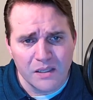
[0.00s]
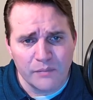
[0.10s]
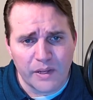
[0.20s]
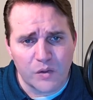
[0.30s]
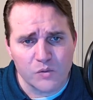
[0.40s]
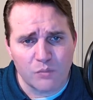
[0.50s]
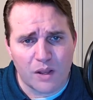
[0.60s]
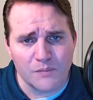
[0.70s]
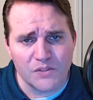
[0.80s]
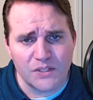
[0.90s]
Michael's
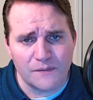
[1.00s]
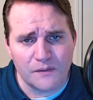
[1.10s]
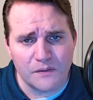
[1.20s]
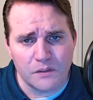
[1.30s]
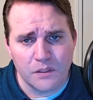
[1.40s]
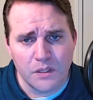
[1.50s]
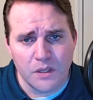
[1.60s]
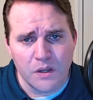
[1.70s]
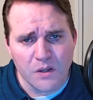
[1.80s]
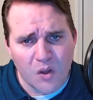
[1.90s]
mom stiffened.
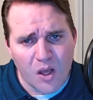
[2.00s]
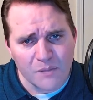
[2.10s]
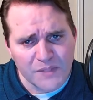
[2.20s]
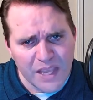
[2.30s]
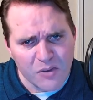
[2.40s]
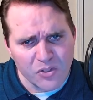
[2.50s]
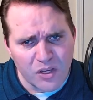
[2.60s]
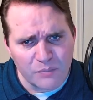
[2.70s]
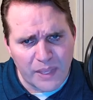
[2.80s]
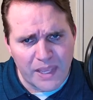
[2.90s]
"Calm down,
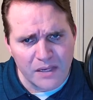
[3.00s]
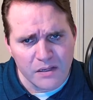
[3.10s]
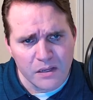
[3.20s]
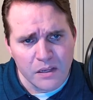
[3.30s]
young man.